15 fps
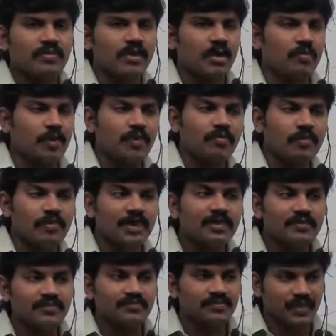The problem at
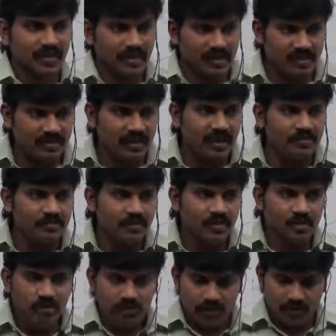runtime.
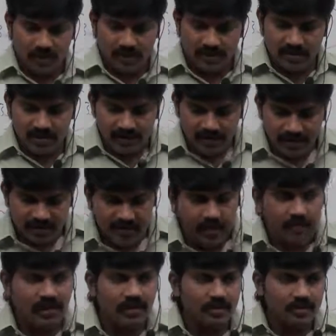At the
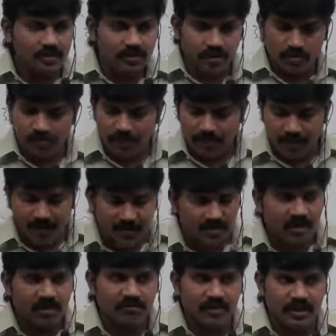exam hall, if the pen is
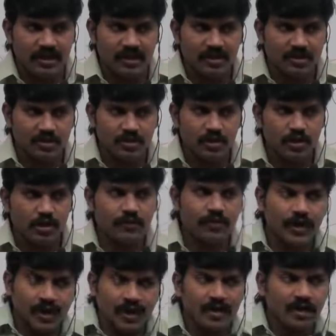not working, if
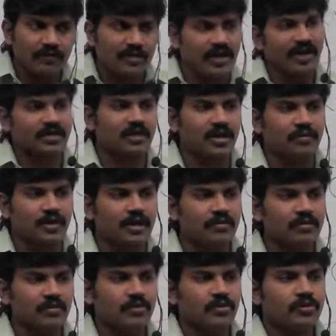you are not having extra pen,
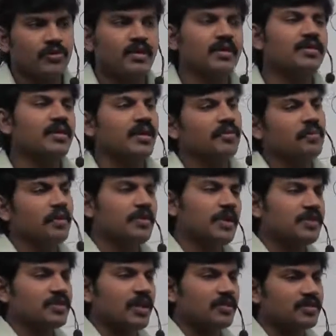then there may be
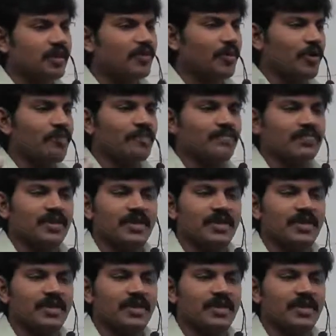a chance of problem.